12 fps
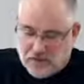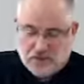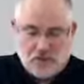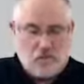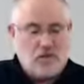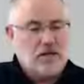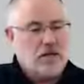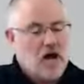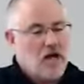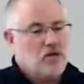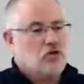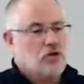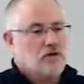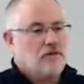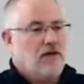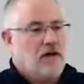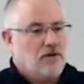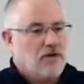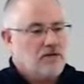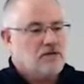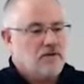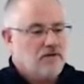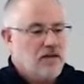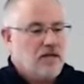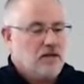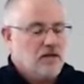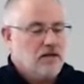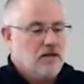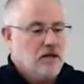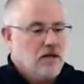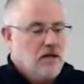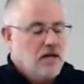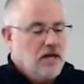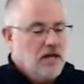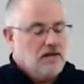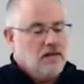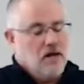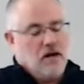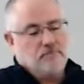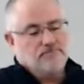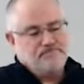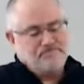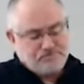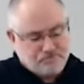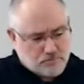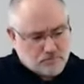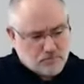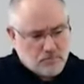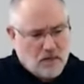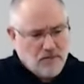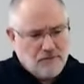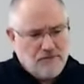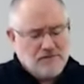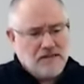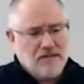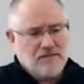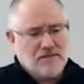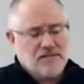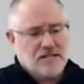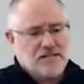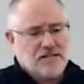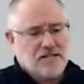So when God shook the foundations of England in the 15th and 16th